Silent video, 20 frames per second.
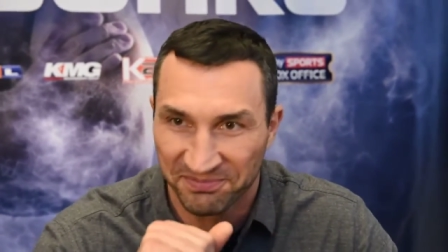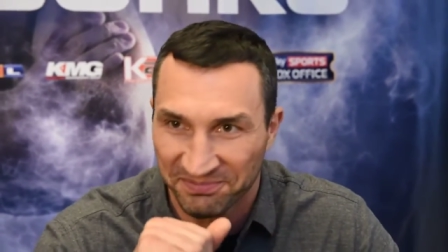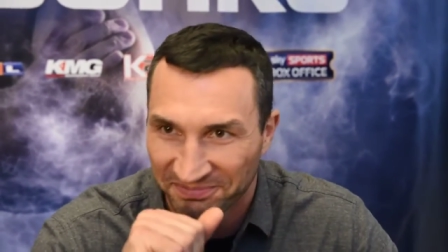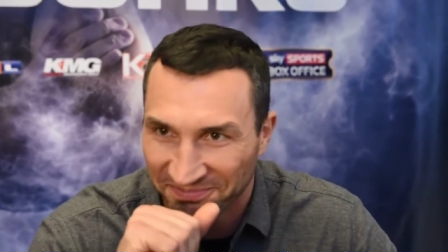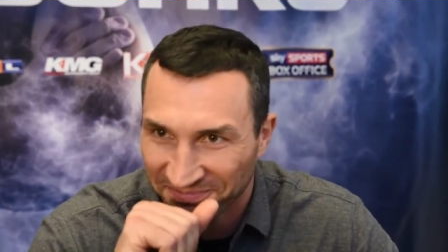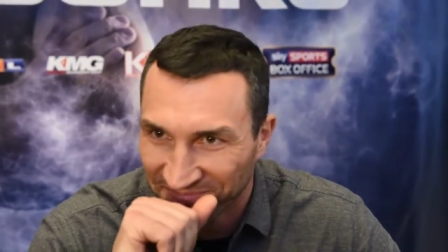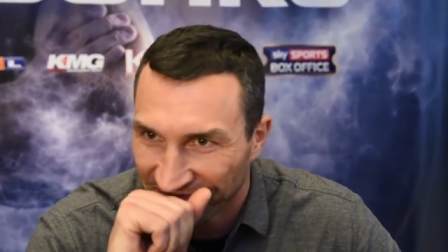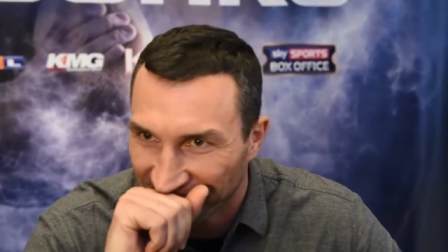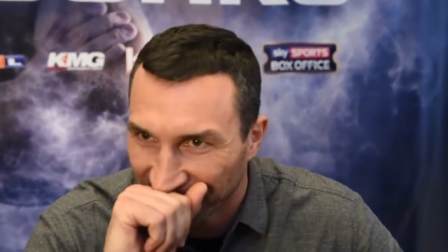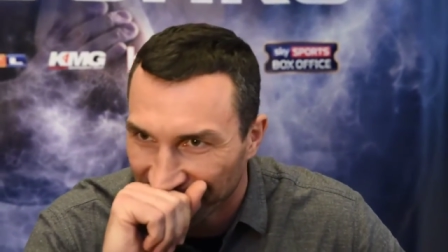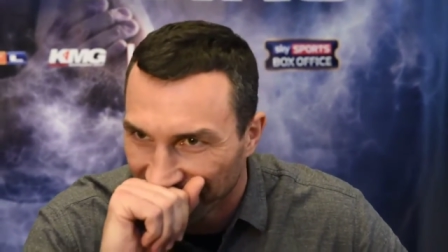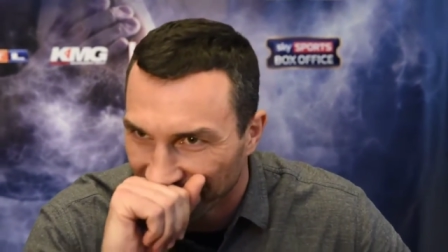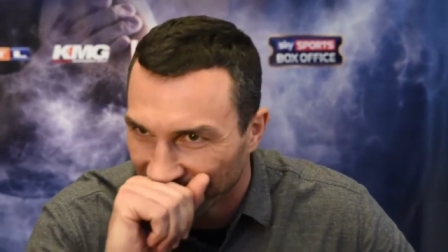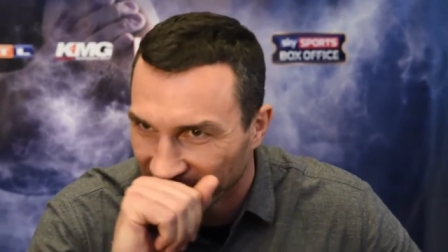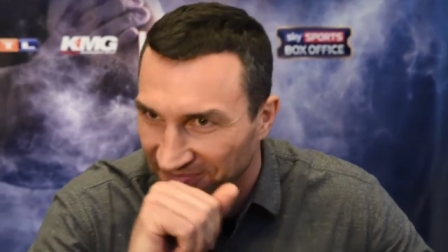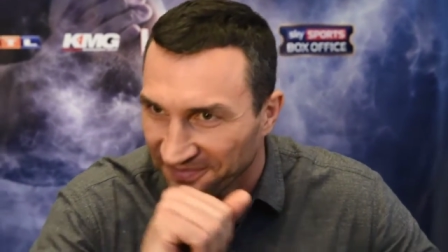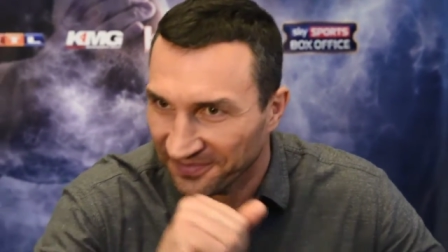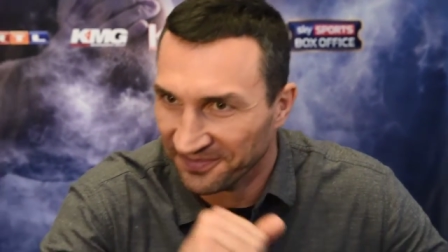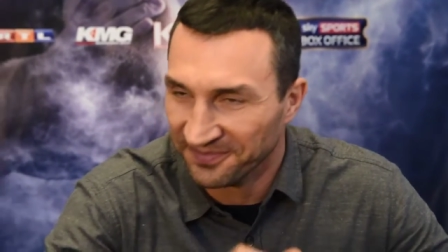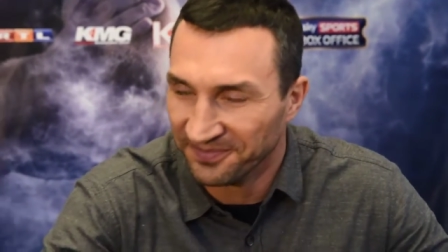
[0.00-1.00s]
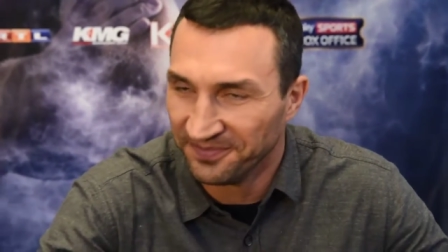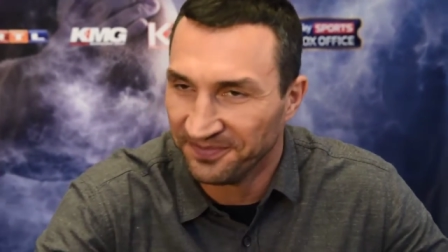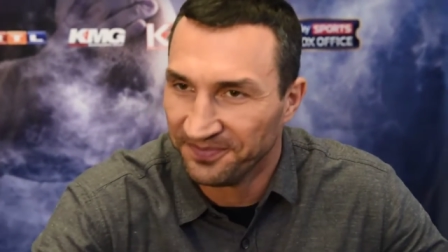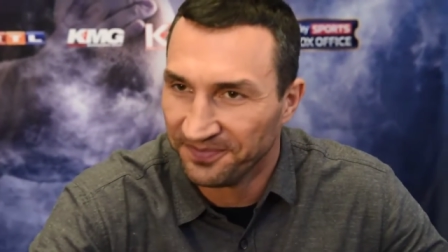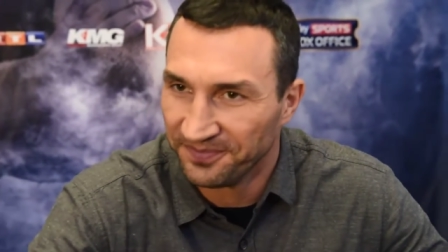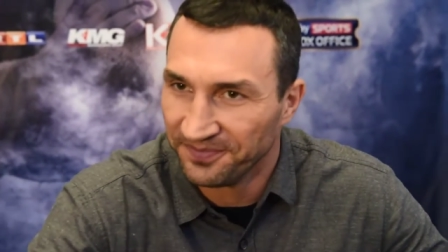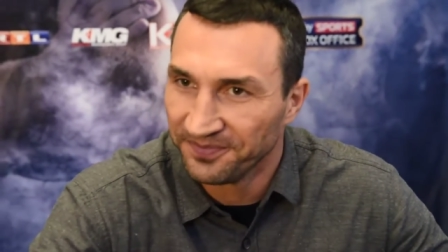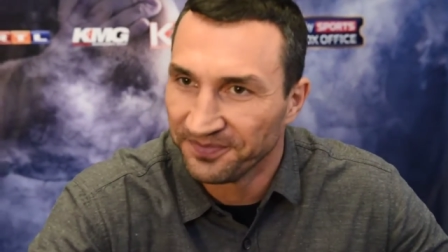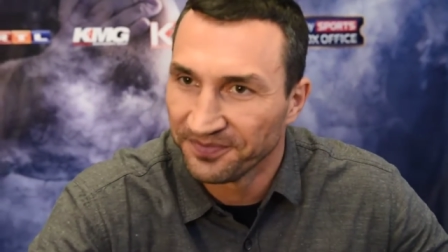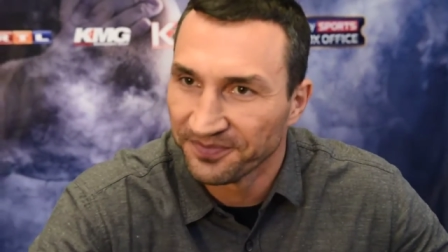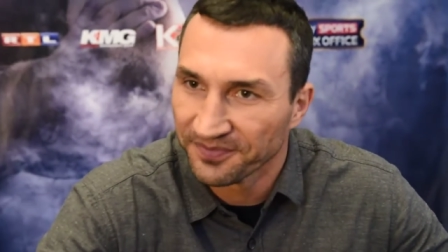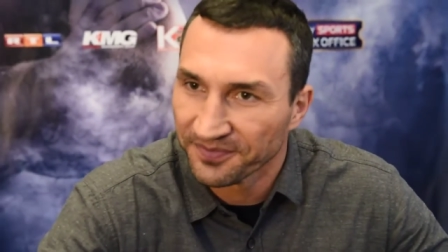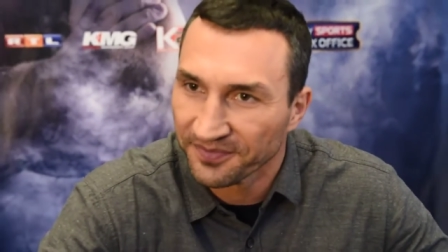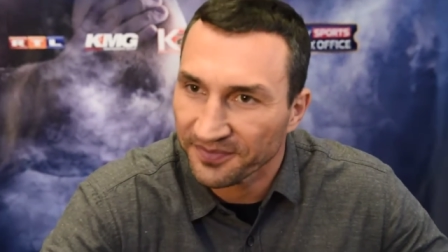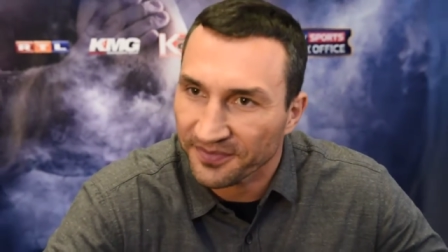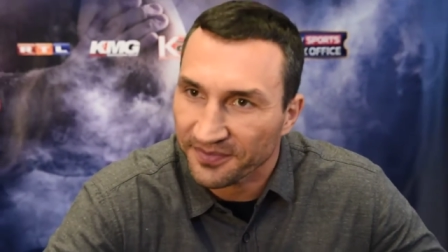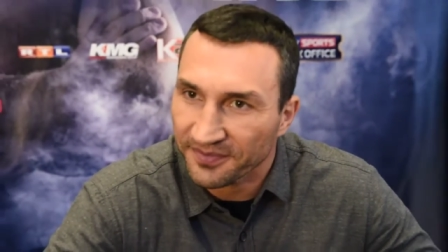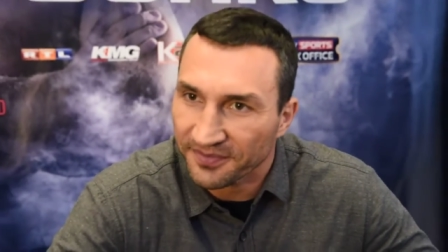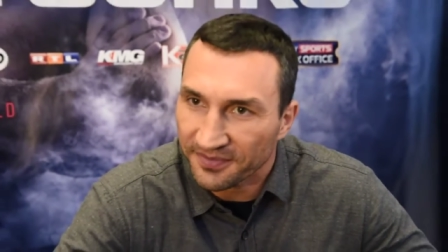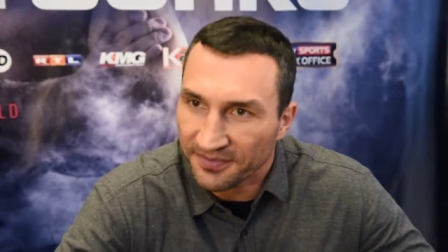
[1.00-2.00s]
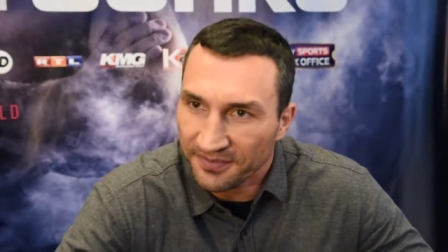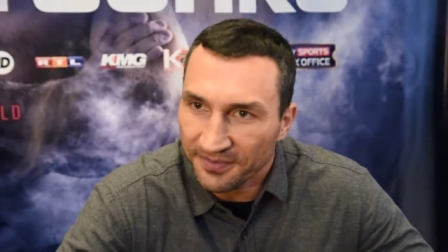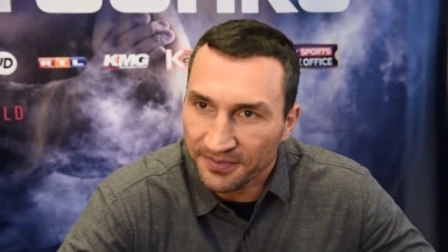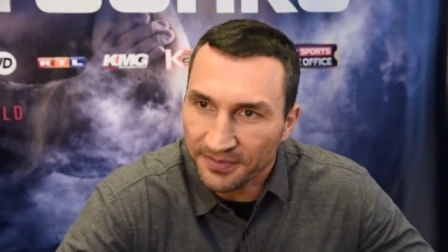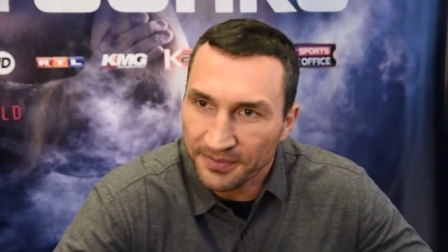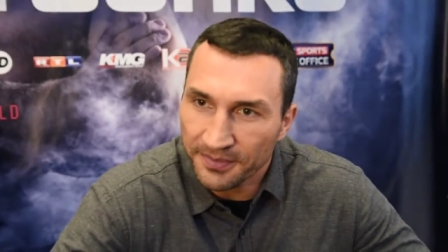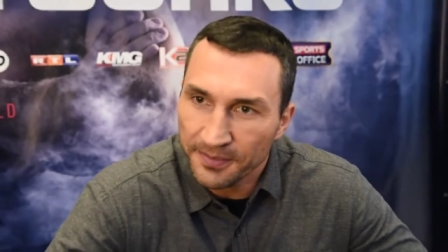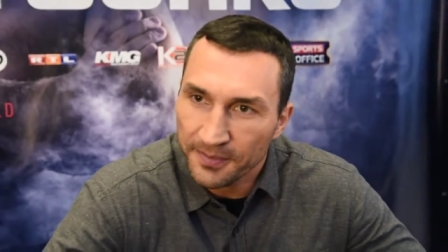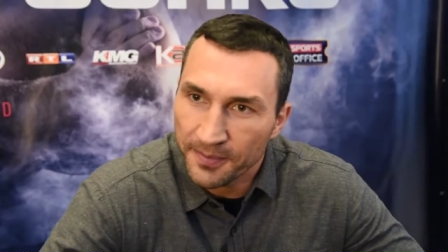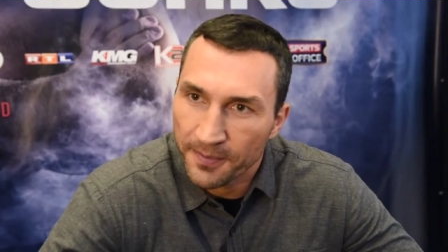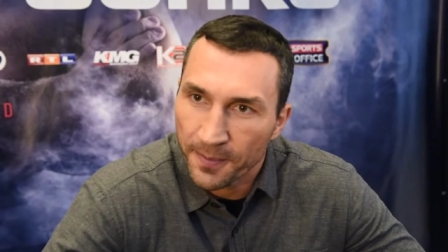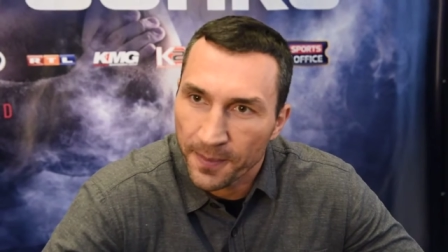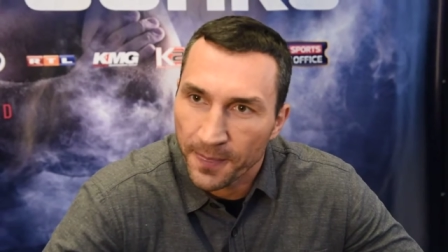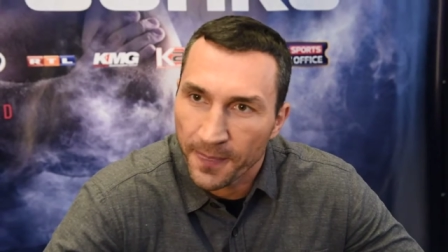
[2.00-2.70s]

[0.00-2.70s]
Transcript: He's never been 12 rounds before. Is that something that